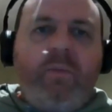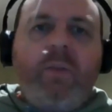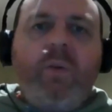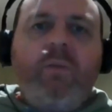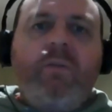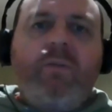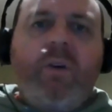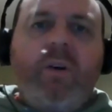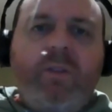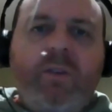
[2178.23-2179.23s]
The movie
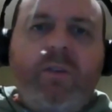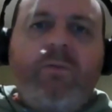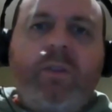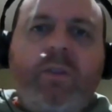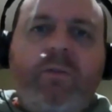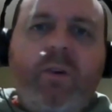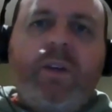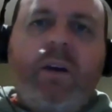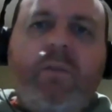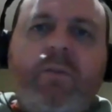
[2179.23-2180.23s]
focuses for the
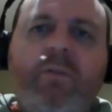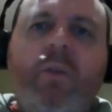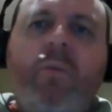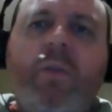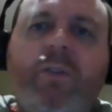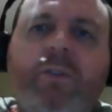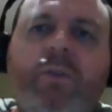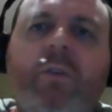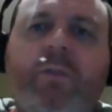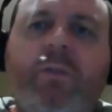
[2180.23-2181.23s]
first half of the film on the
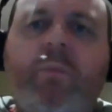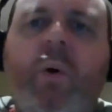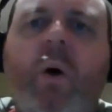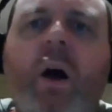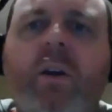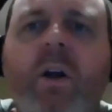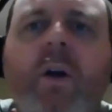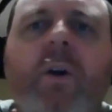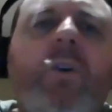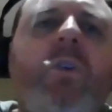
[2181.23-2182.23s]
story of Spike,
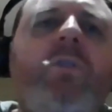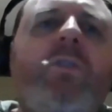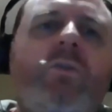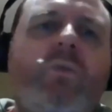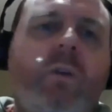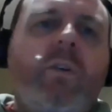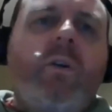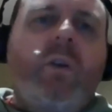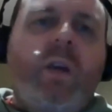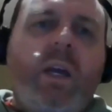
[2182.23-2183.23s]
who's a
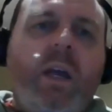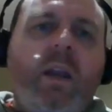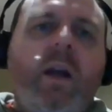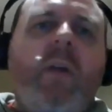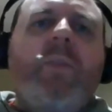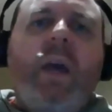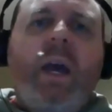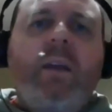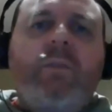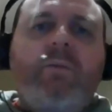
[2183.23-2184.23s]
12-year-old kid
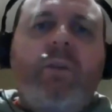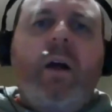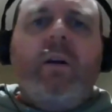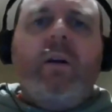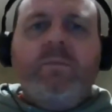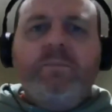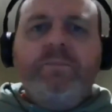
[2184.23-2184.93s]
and his father.